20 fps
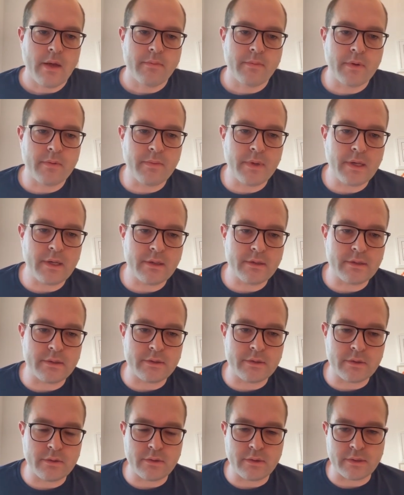been meaning to
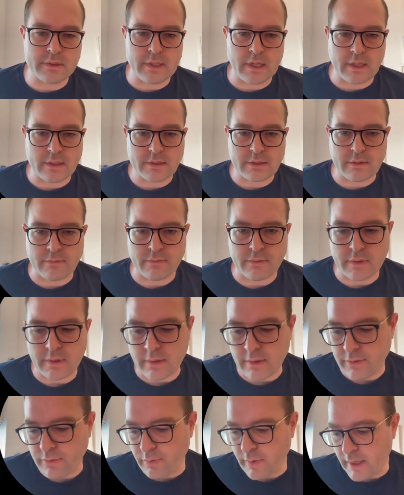do a test of
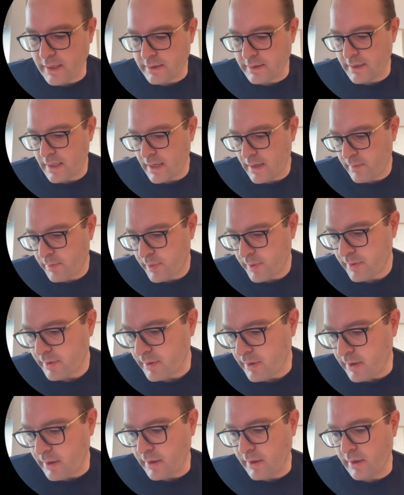the Threads app
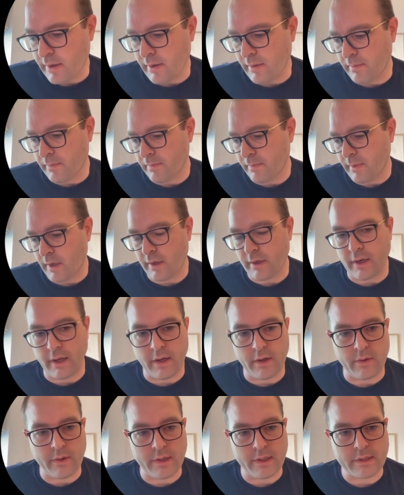on
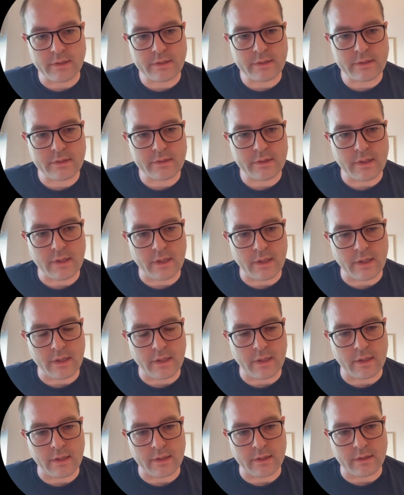iOS,
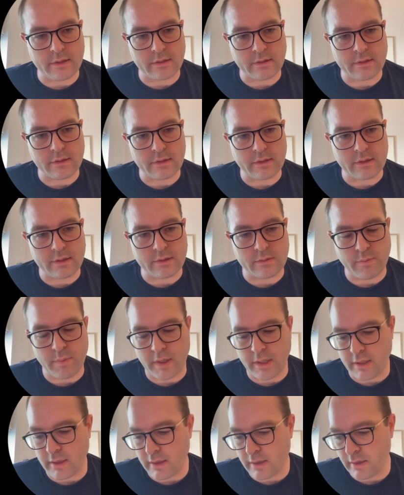and it's
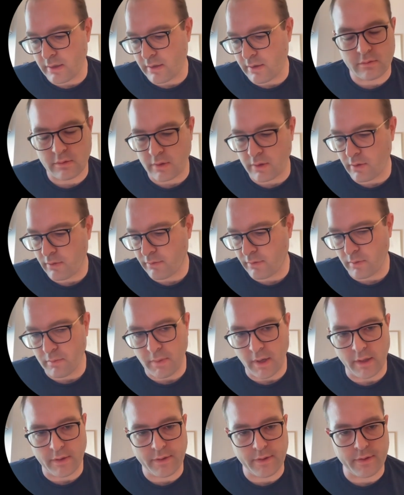been a little over a
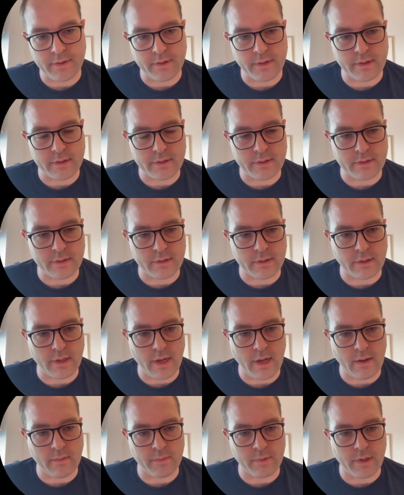month that the
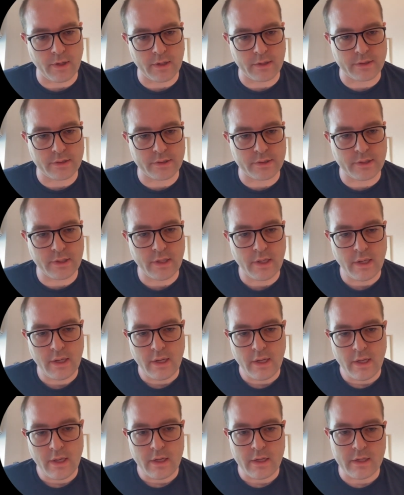app launched.
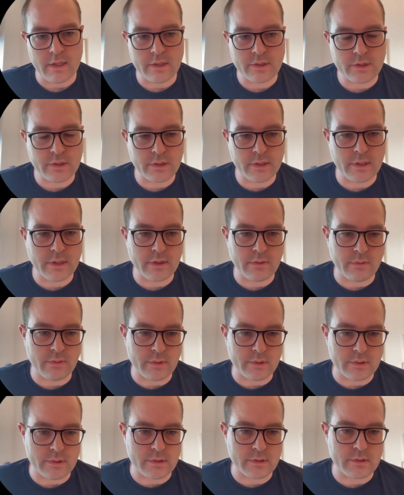Initially, it
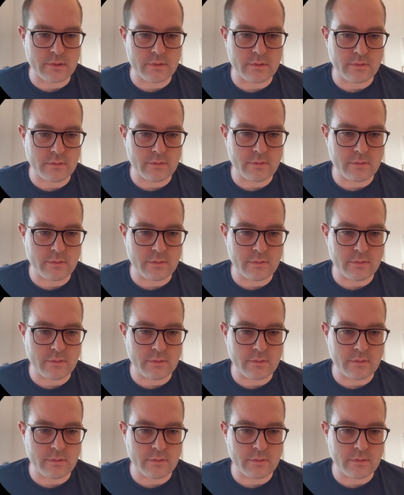was